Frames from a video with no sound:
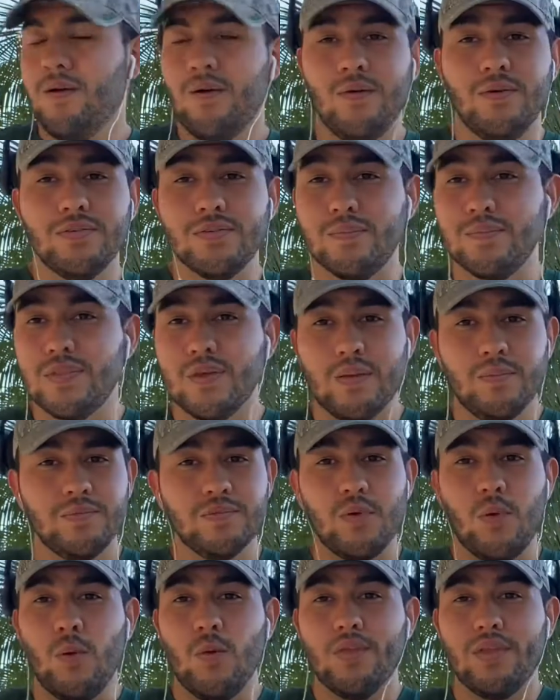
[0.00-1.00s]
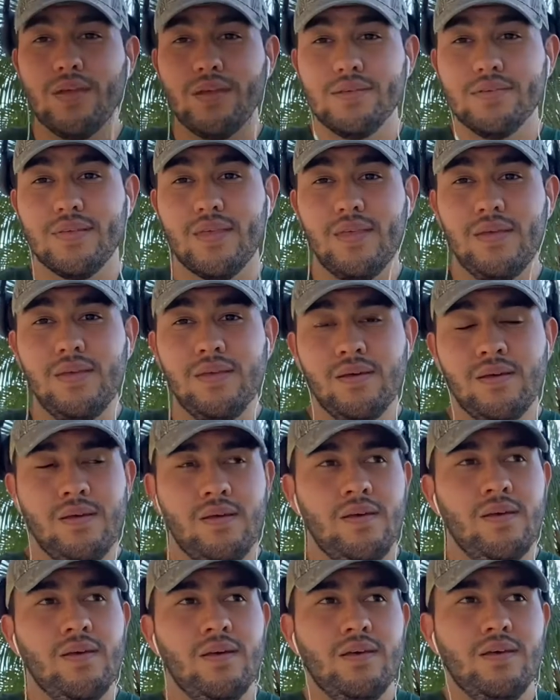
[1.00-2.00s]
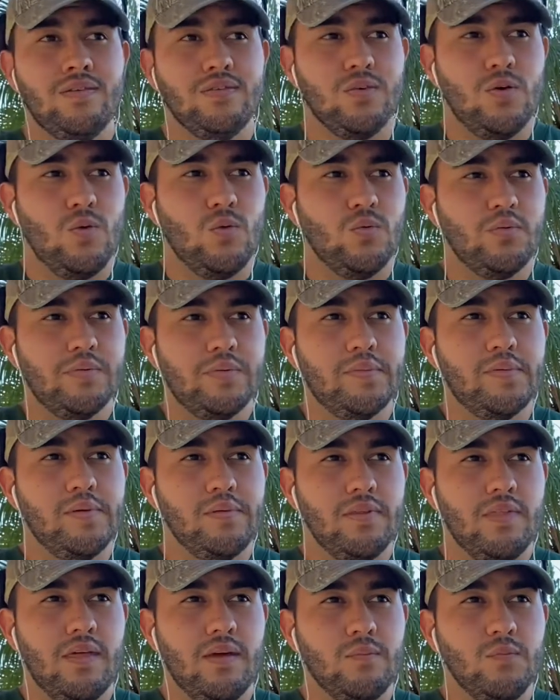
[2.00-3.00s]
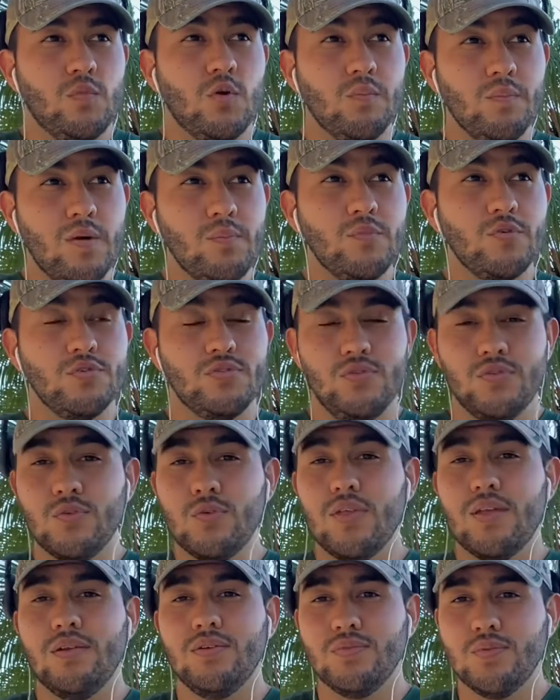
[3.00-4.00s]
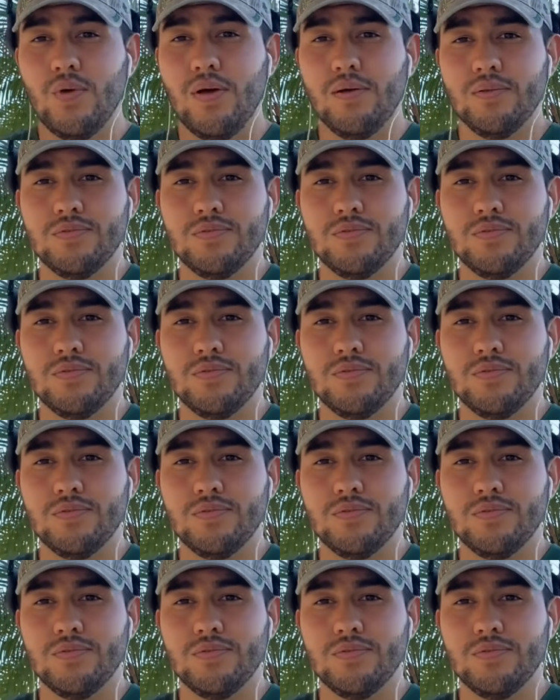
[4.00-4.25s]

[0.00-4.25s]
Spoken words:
Sometimes holding is key, so remember that. Remember to do that as well.